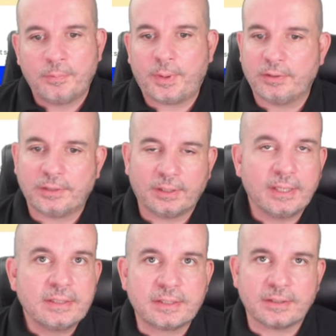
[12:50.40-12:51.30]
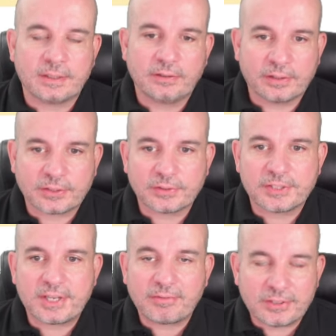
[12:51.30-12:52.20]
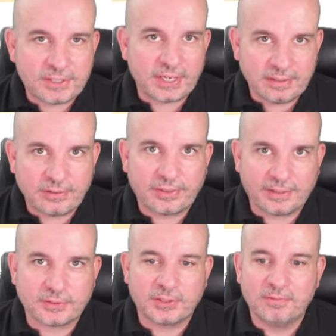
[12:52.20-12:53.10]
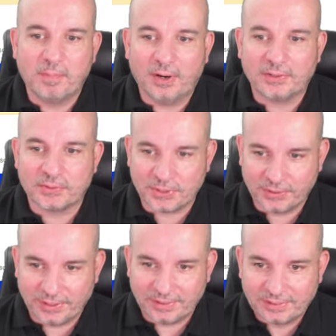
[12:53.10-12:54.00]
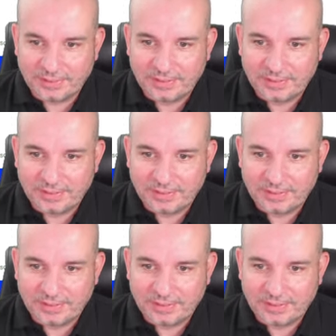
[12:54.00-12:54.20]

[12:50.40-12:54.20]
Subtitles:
I buried the lead here, didn't I? It's got 17,000 miles on it.